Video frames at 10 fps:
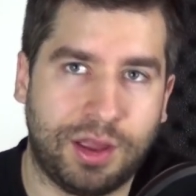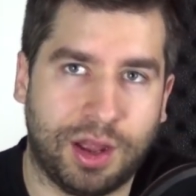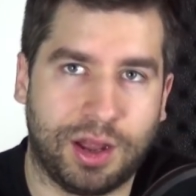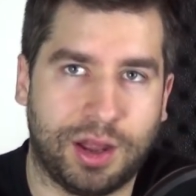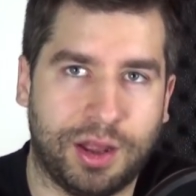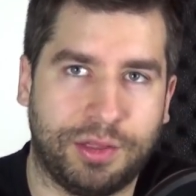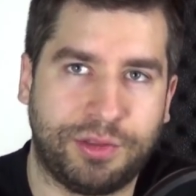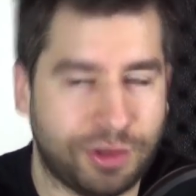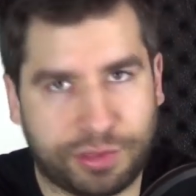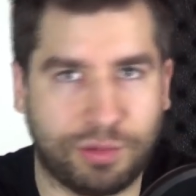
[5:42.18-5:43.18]

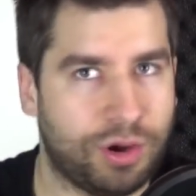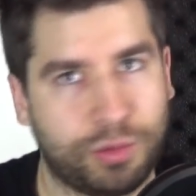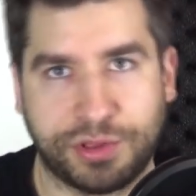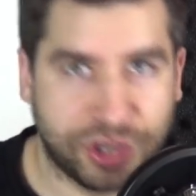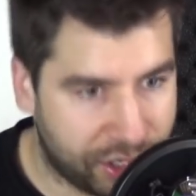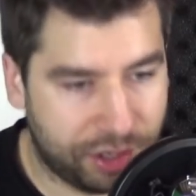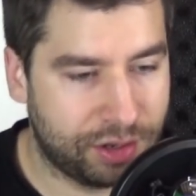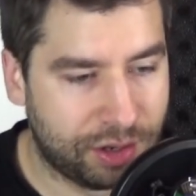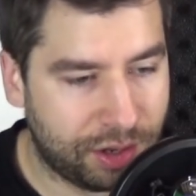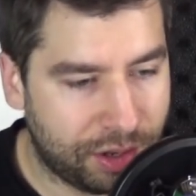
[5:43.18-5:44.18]
Nothing wrong with
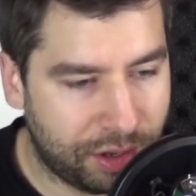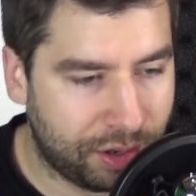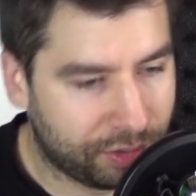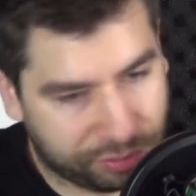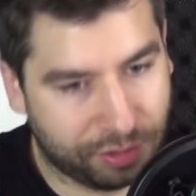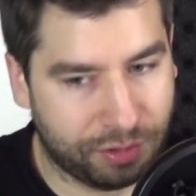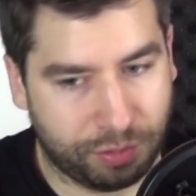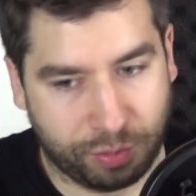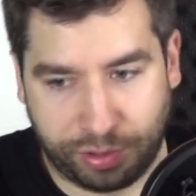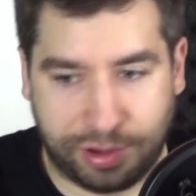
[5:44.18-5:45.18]
China.
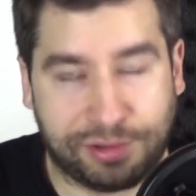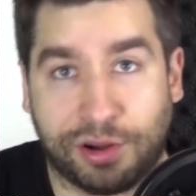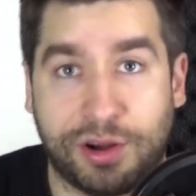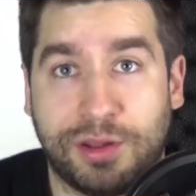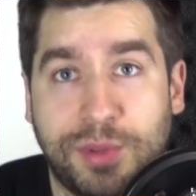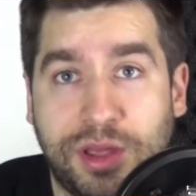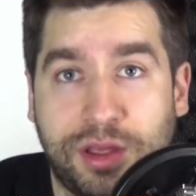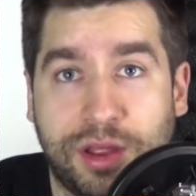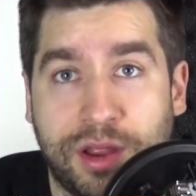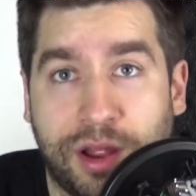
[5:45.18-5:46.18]
So is there going to
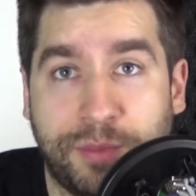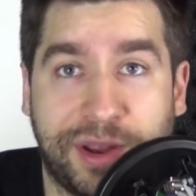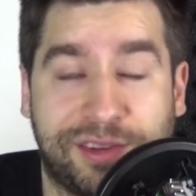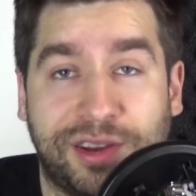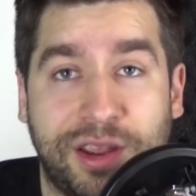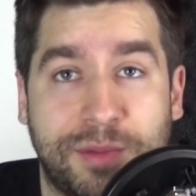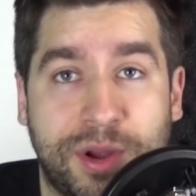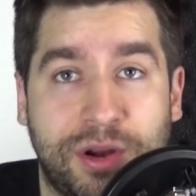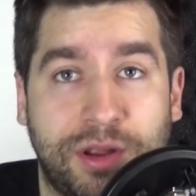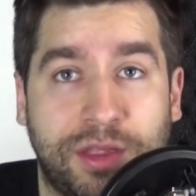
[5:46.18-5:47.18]
be a big stink
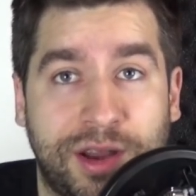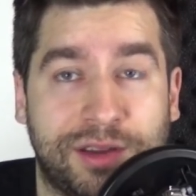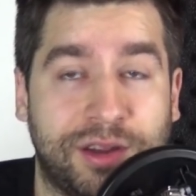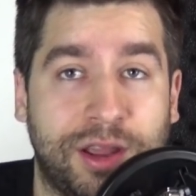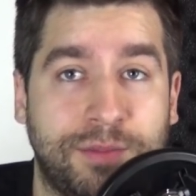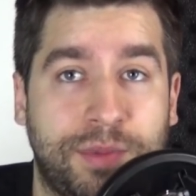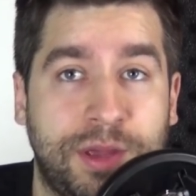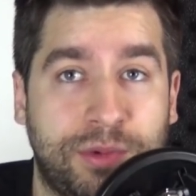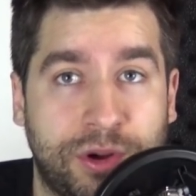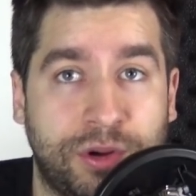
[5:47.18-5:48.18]
about it the next time
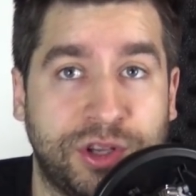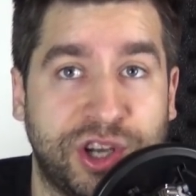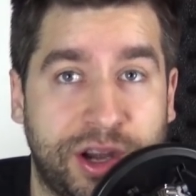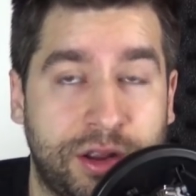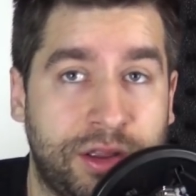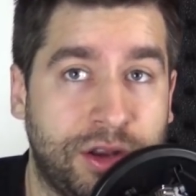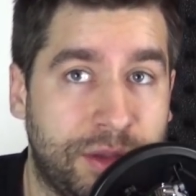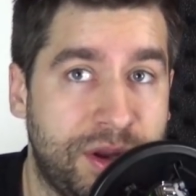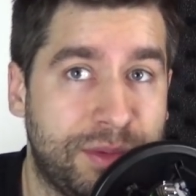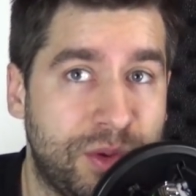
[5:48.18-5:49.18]
people go to China in
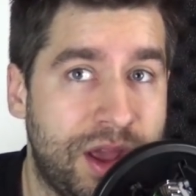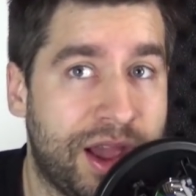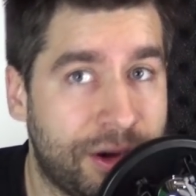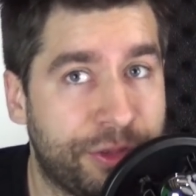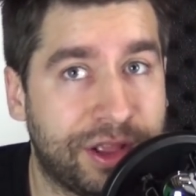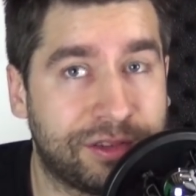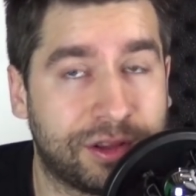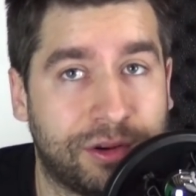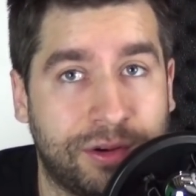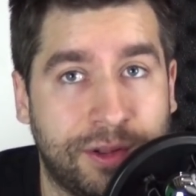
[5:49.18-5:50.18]
WWE? I don't think
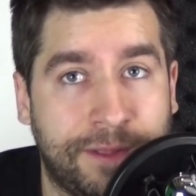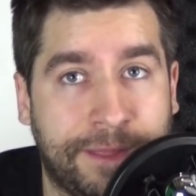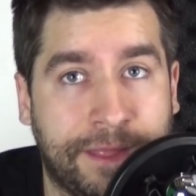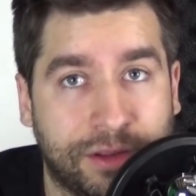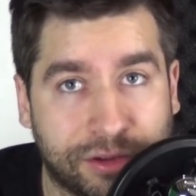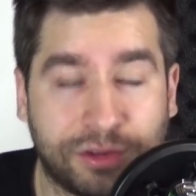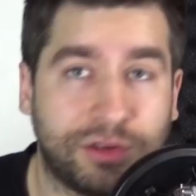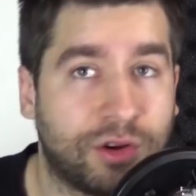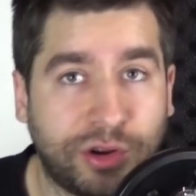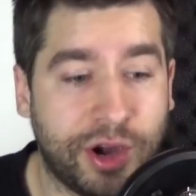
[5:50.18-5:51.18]
so. Because there's a
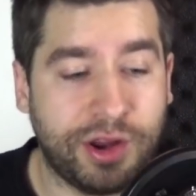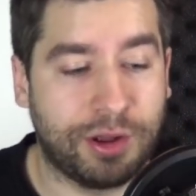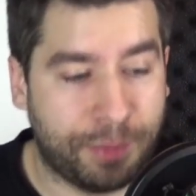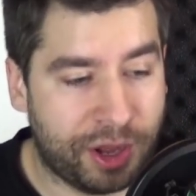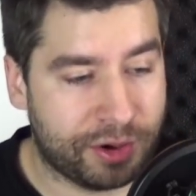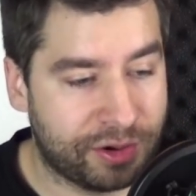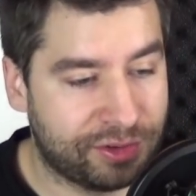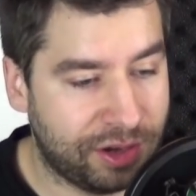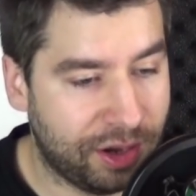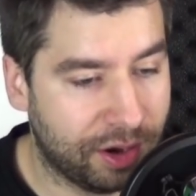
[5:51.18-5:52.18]
glaring
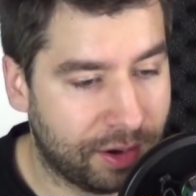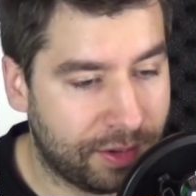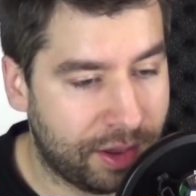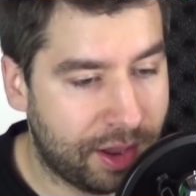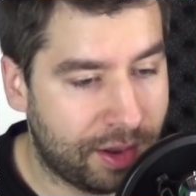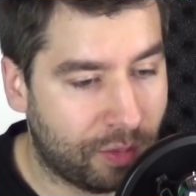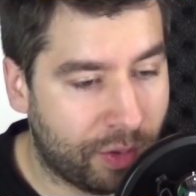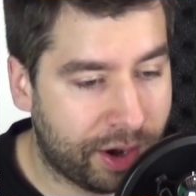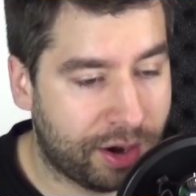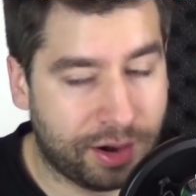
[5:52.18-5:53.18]
hypocrisy here
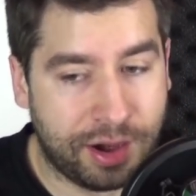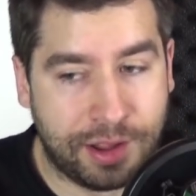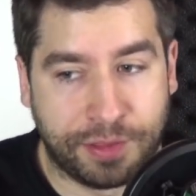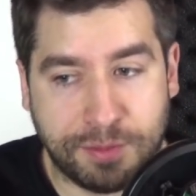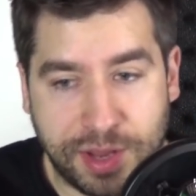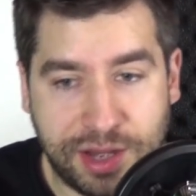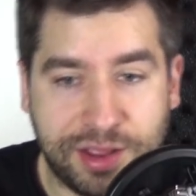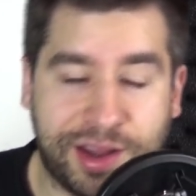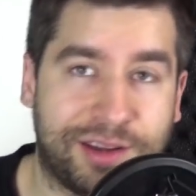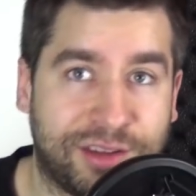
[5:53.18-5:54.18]
where the media
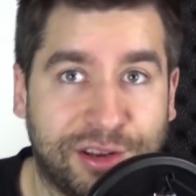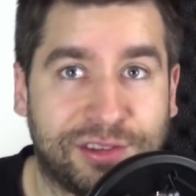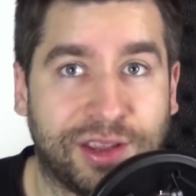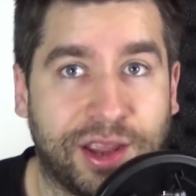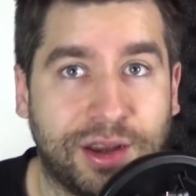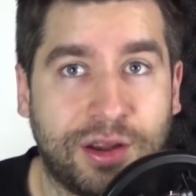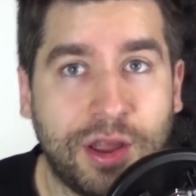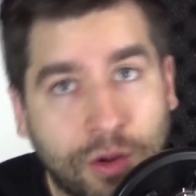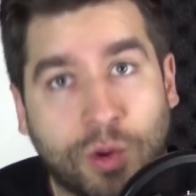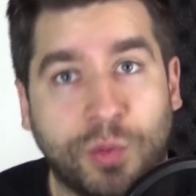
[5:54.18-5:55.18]
gets to decide
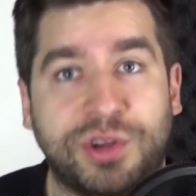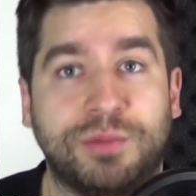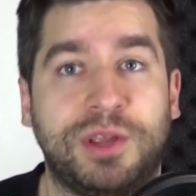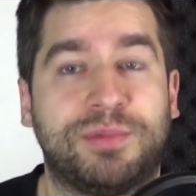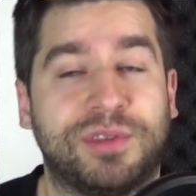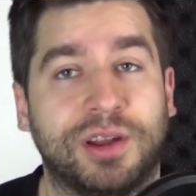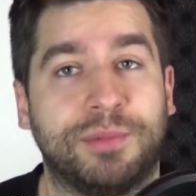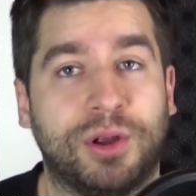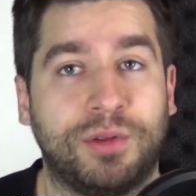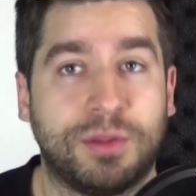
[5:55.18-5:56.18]
what we should be upset
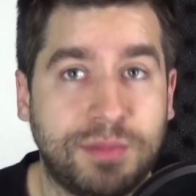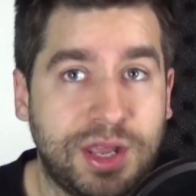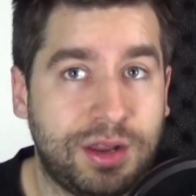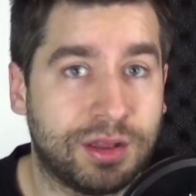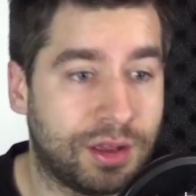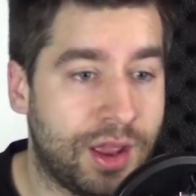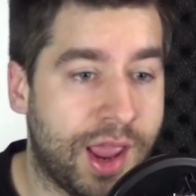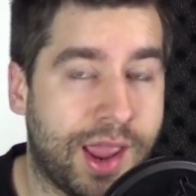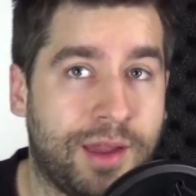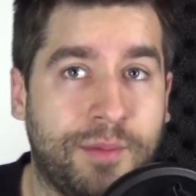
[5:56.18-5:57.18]
about. The media,
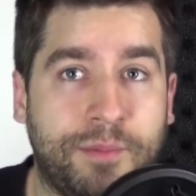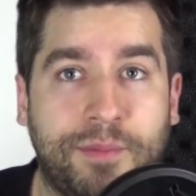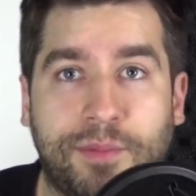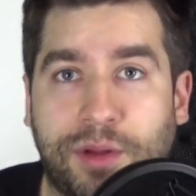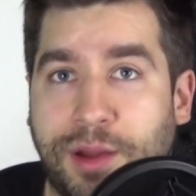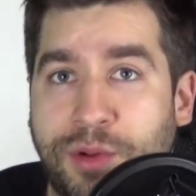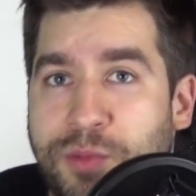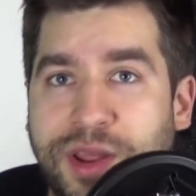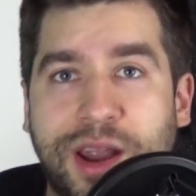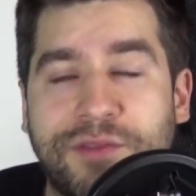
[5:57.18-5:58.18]
and I don't
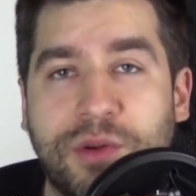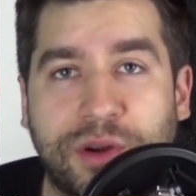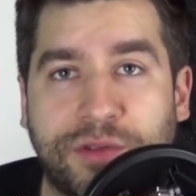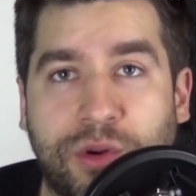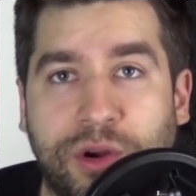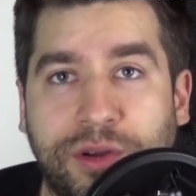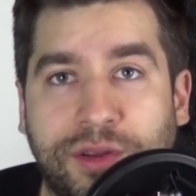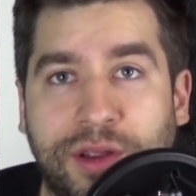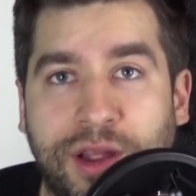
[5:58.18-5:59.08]
mean everyone, of course.